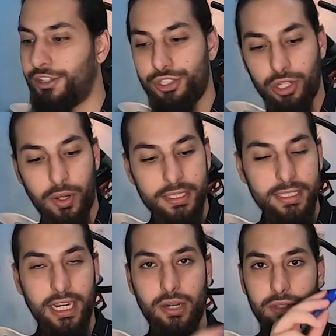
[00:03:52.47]
Draw it in
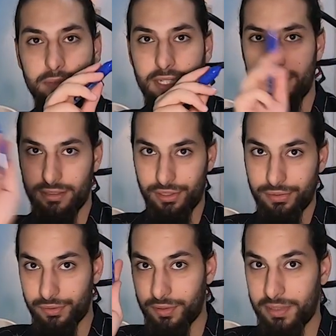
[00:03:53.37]
the air with me.
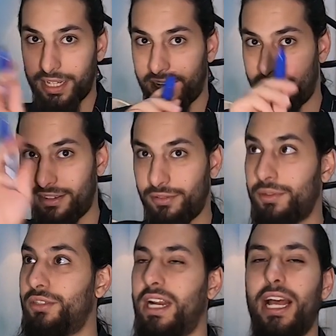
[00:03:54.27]
Do it with me here.
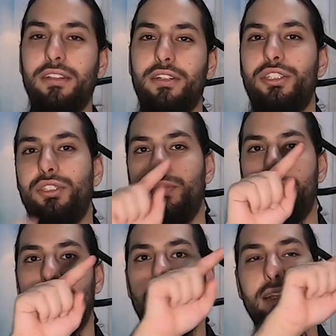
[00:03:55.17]
With your hand. You can just do it
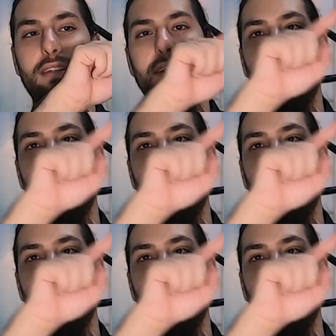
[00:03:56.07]
with your hand.